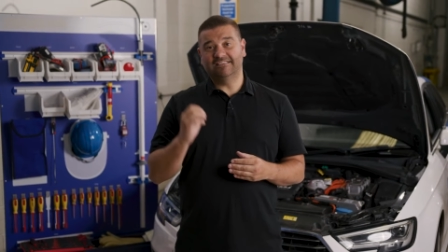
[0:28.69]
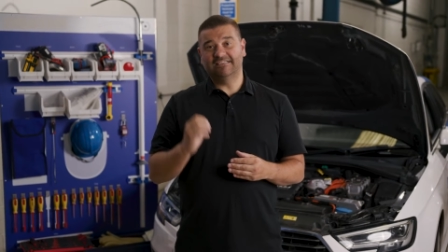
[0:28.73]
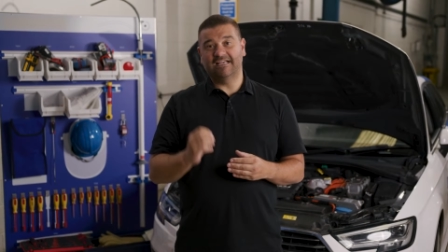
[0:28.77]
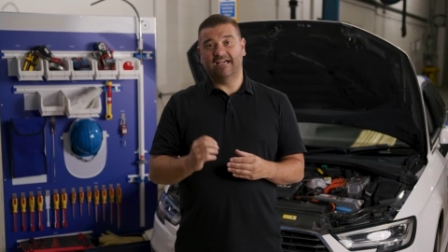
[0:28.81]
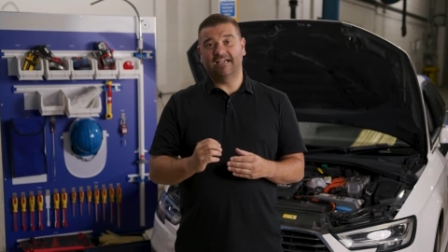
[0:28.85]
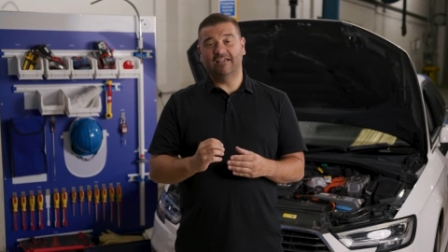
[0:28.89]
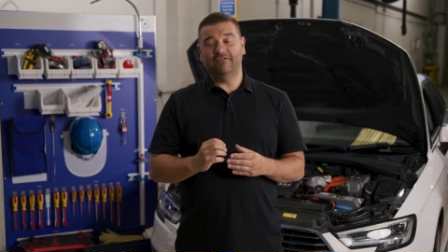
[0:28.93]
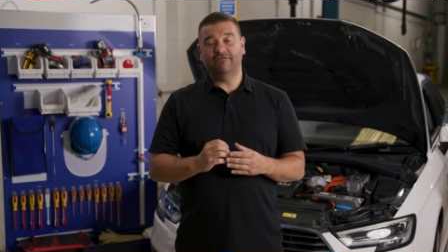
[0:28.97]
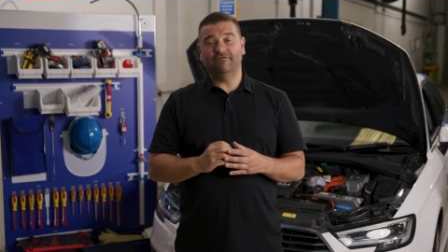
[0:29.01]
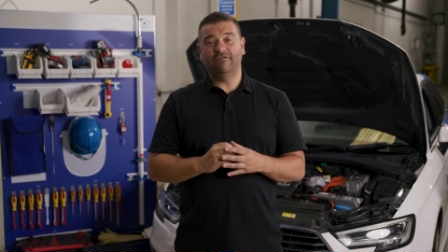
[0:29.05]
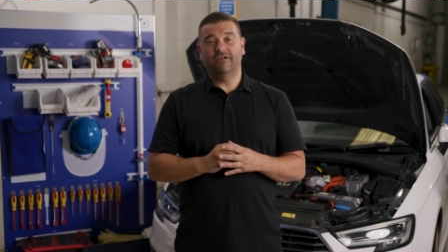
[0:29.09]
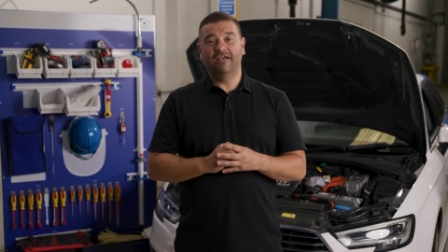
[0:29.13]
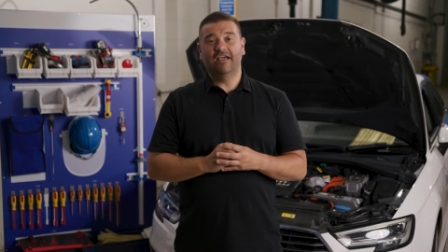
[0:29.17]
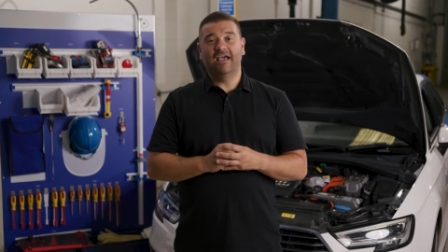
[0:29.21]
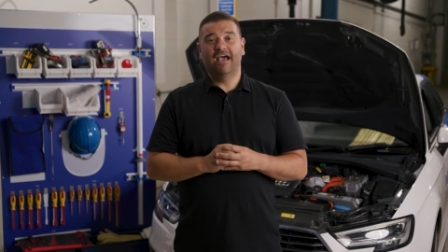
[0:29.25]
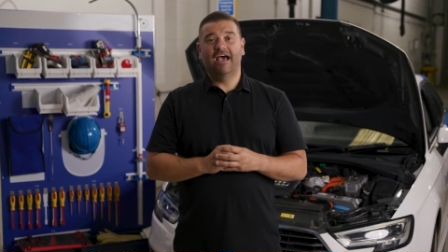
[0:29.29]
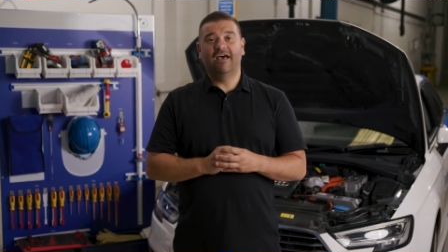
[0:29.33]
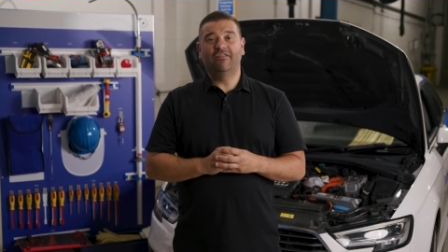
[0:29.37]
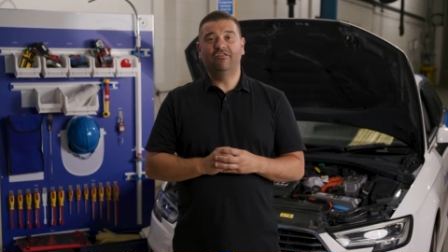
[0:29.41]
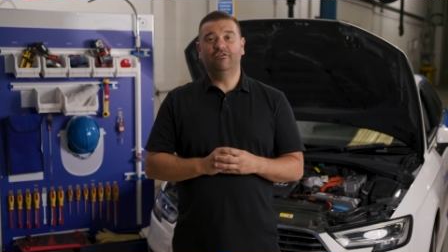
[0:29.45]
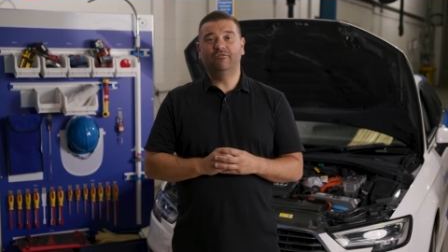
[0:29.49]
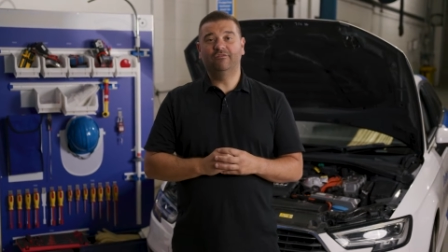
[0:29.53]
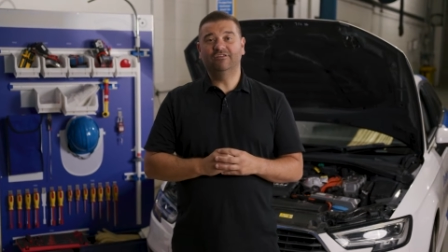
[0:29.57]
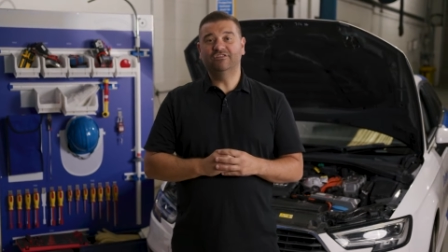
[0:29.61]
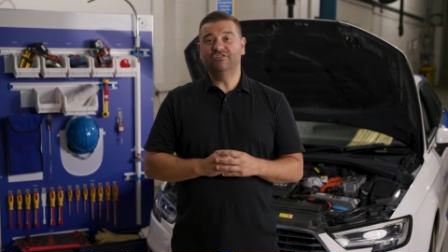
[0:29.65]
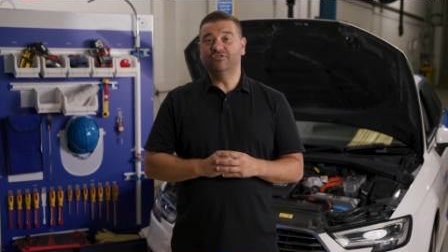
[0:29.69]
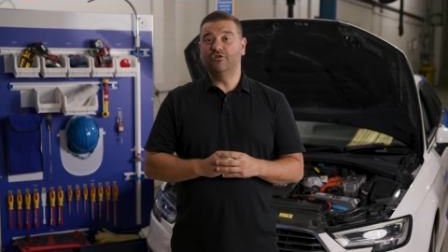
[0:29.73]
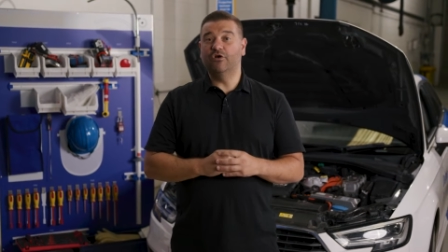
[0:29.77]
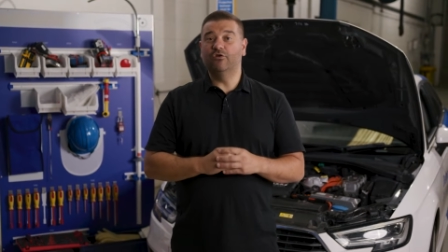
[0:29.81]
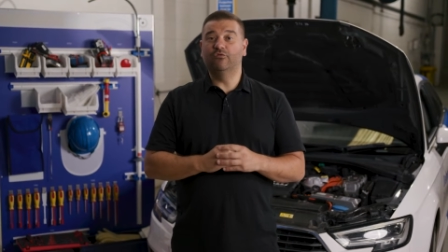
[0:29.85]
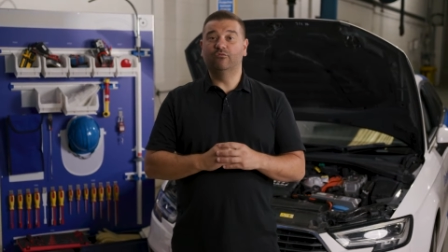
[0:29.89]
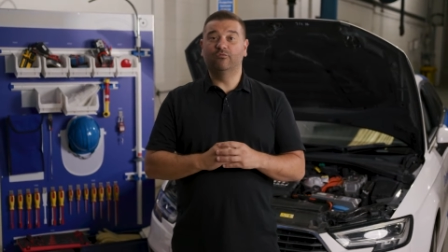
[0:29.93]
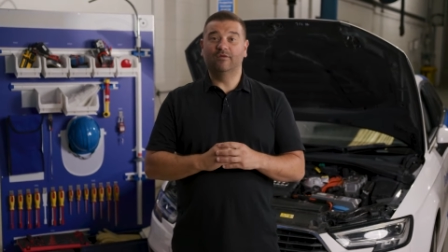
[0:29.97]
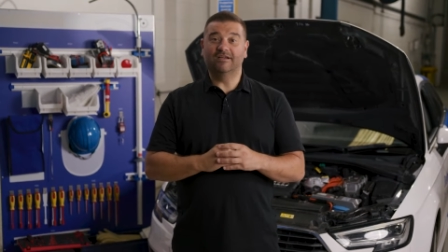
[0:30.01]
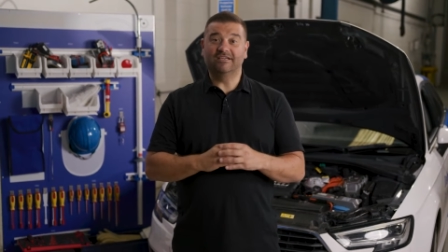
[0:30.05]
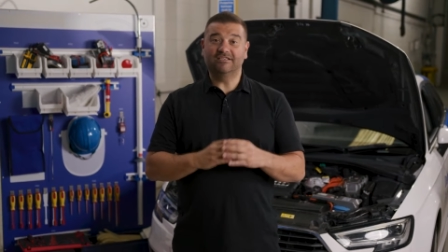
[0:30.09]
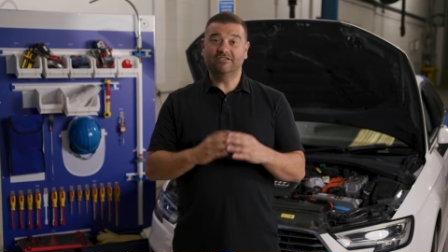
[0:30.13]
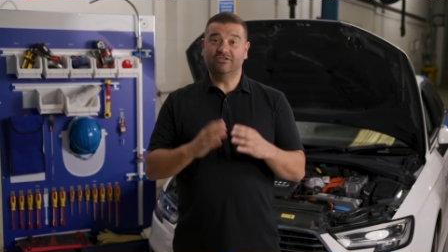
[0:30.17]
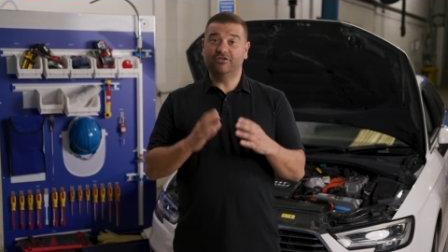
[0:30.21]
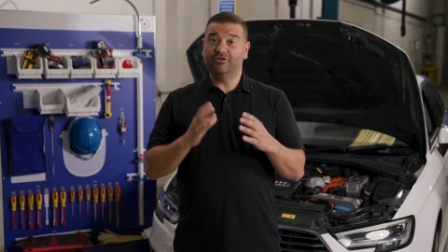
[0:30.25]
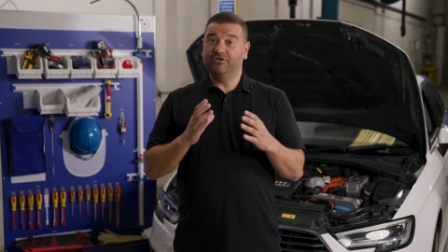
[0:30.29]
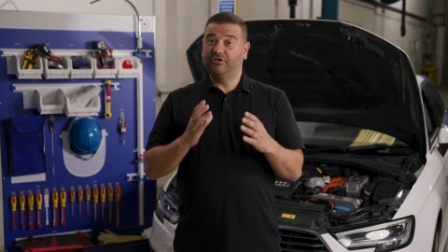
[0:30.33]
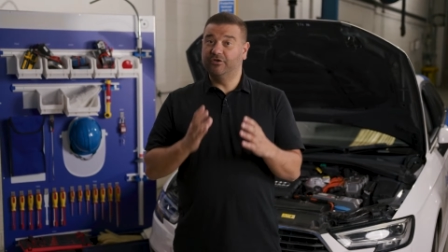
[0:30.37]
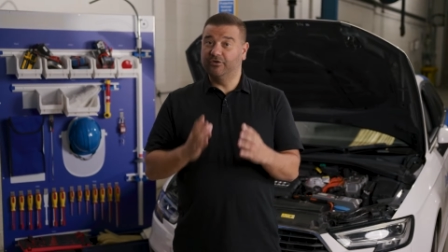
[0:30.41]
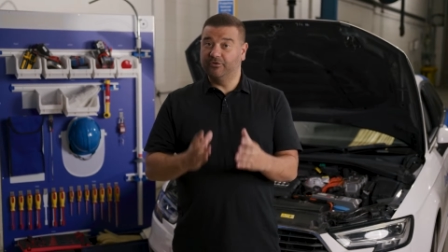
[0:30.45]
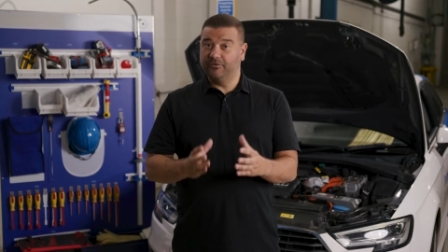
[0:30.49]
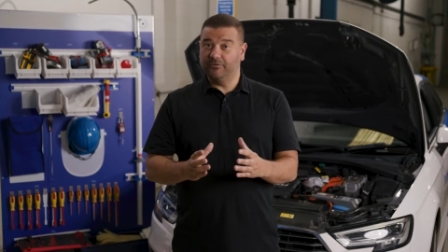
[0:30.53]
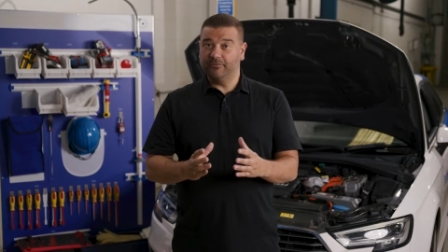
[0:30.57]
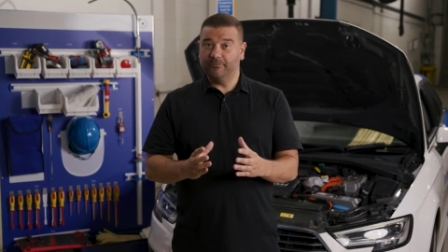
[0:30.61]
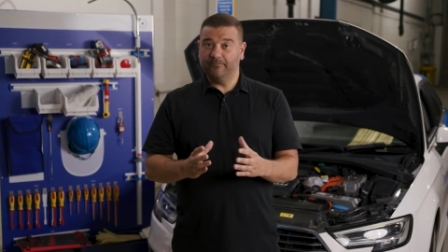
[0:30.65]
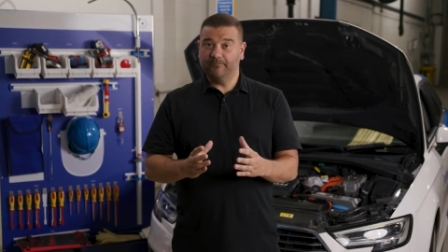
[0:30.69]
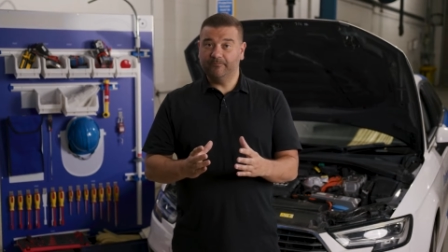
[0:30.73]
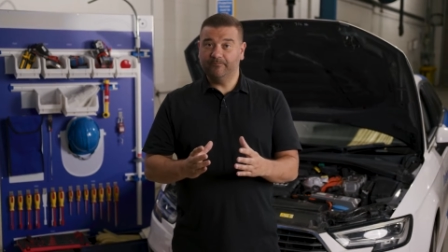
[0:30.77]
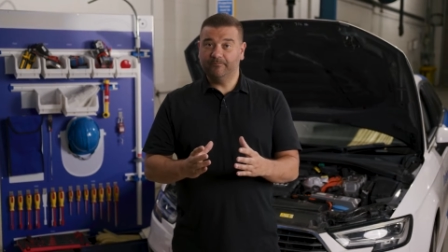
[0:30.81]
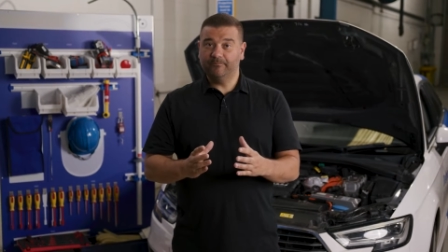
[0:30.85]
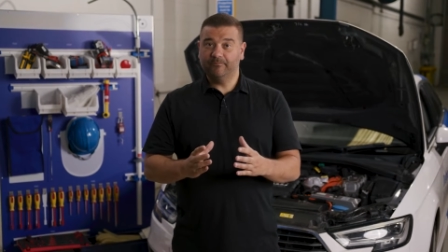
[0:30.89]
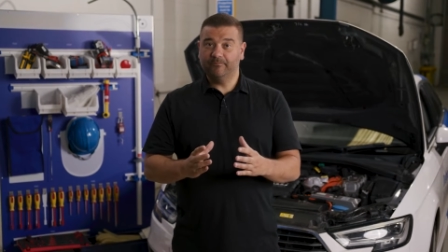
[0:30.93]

safe and there is no risk to you.